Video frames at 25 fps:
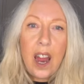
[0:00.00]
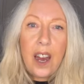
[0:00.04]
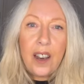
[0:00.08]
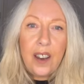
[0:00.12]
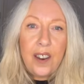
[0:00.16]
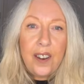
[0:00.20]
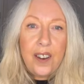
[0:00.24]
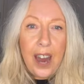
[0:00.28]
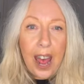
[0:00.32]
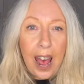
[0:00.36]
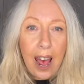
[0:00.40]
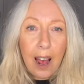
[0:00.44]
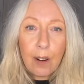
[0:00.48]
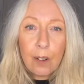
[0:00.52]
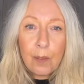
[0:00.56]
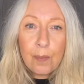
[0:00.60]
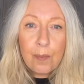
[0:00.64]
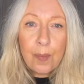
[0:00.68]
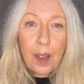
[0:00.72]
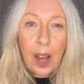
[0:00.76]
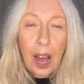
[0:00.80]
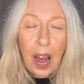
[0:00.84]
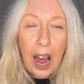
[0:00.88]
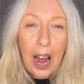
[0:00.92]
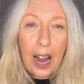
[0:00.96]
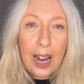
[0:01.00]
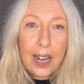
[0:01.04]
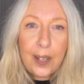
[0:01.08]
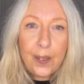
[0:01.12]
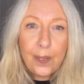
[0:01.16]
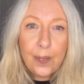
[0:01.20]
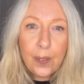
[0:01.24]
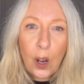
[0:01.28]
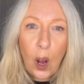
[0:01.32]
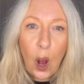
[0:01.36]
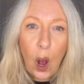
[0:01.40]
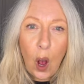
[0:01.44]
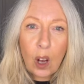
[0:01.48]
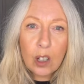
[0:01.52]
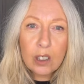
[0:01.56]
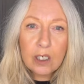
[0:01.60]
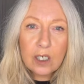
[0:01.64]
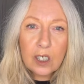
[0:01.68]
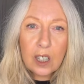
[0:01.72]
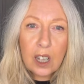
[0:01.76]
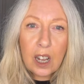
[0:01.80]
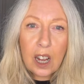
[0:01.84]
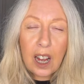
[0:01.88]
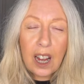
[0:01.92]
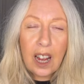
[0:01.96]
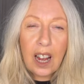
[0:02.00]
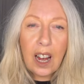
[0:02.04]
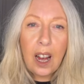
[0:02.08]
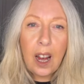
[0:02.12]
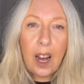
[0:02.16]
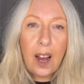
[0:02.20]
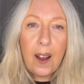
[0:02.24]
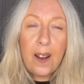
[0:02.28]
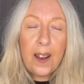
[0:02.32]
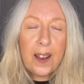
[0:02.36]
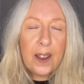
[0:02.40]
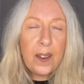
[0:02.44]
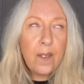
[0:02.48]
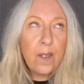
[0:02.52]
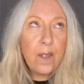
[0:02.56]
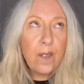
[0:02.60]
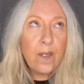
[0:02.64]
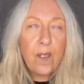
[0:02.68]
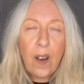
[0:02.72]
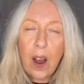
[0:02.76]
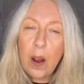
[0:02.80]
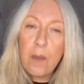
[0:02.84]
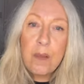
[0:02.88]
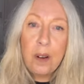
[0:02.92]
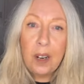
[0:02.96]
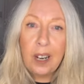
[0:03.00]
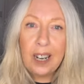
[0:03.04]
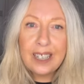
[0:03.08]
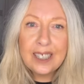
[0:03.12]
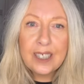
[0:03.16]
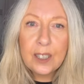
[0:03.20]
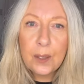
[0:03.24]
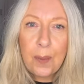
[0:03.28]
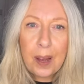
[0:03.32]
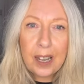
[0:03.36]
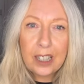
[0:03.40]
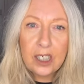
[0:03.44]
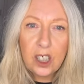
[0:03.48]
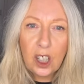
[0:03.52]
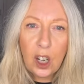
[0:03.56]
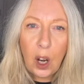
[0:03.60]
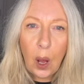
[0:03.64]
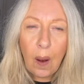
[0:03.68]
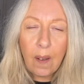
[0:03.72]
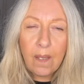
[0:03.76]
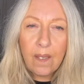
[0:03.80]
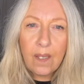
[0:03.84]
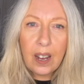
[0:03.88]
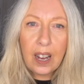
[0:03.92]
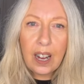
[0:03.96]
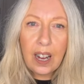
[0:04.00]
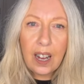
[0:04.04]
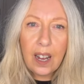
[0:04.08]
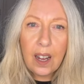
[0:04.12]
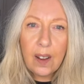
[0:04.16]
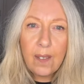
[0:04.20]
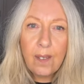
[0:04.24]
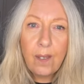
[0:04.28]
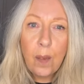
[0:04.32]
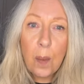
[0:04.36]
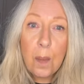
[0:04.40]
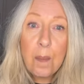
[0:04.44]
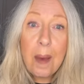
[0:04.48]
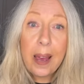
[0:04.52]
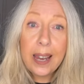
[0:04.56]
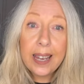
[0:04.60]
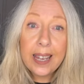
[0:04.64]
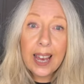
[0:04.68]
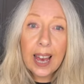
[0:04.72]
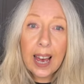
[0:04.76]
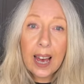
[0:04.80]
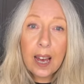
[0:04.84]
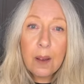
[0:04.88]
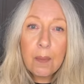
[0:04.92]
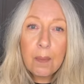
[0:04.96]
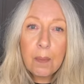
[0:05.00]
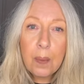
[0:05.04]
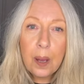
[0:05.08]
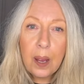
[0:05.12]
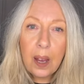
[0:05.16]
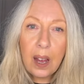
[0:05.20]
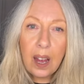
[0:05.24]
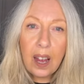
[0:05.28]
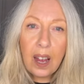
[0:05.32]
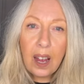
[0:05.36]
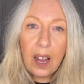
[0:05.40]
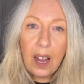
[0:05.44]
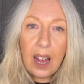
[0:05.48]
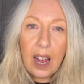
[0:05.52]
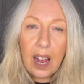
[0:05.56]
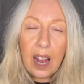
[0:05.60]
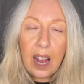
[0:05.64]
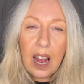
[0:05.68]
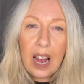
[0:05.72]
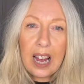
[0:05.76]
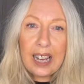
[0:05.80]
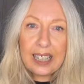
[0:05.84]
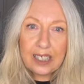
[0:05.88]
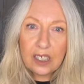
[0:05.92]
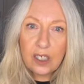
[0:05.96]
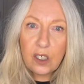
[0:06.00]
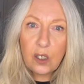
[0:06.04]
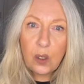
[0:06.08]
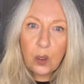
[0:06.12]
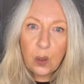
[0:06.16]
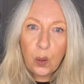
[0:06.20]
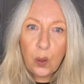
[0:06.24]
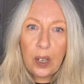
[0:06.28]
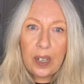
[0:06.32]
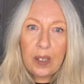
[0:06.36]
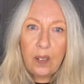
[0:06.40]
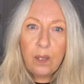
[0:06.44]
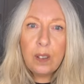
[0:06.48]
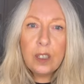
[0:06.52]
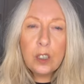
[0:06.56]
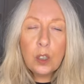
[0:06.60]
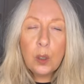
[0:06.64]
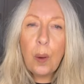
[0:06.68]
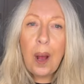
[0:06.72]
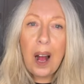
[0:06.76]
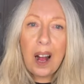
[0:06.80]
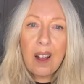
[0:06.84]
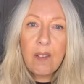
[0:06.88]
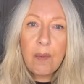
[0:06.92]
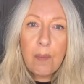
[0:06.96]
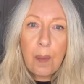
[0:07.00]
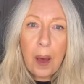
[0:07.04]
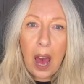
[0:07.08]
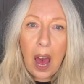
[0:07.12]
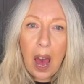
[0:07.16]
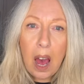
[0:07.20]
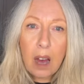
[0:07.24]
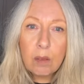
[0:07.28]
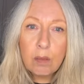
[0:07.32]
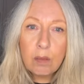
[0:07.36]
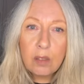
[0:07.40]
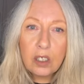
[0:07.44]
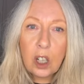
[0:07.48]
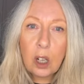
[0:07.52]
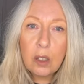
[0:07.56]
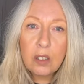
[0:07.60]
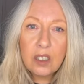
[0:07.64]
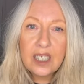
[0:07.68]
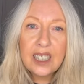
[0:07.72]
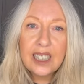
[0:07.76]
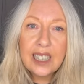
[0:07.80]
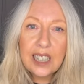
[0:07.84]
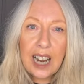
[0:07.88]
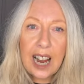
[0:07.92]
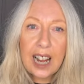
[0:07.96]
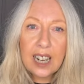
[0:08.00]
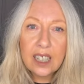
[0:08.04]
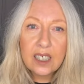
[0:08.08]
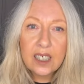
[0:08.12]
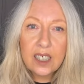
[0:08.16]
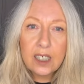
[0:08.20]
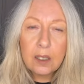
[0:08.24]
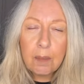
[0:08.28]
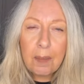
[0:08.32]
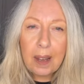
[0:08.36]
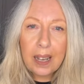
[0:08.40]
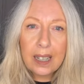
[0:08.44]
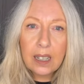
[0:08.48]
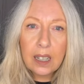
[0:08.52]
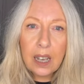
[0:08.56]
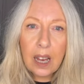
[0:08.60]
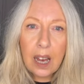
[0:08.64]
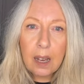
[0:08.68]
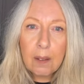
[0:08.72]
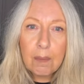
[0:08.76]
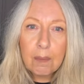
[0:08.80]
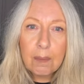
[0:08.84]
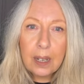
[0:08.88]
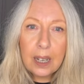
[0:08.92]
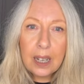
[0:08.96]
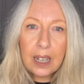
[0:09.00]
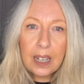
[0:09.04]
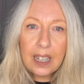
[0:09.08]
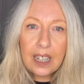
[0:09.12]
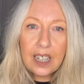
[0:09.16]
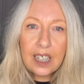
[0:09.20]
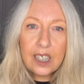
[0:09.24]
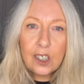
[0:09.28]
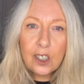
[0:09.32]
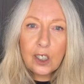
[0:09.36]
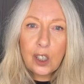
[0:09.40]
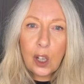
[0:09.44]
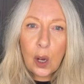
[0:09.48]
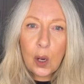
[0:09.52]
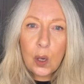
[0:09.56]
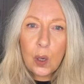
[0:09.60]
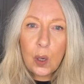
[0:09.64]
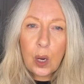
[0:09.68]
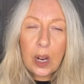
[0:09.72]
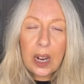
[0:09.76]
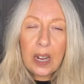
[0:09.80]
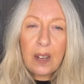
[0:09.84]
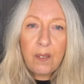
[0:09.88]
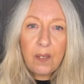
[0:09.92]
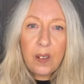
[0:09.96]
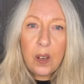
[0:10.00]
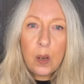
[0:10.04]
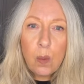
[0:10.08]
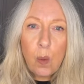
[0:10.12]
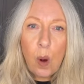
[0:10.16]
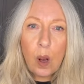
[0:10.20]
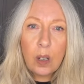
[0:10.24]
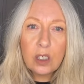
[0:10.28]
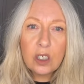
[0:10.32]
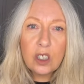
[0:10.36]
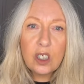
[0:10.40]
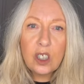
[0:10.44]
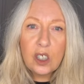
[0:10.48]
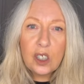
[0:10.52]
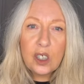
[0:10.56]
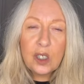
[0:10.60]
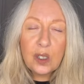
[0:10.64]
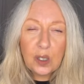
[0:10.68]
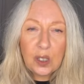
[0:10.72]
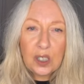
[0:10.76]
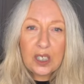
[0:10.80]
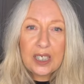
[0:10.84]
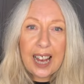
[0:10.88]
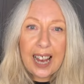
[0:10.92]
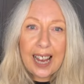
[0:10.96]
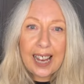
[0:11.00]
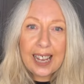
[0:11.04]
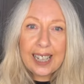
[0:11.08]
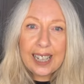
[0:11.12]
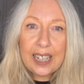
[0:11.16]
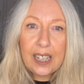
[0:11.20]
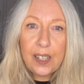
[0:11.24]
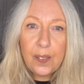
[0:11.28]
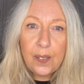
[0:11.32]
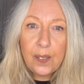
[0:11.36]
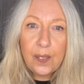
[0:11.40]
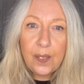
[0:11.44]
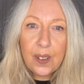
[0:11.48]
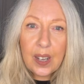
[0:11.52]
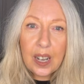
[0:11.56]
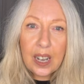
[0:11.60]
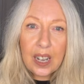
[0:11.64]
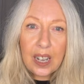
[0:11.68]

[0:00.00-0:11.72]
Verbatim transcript: Now, I've got a fabulous special offer for makeup it's three for £12 on selected makeup. So if you want to save,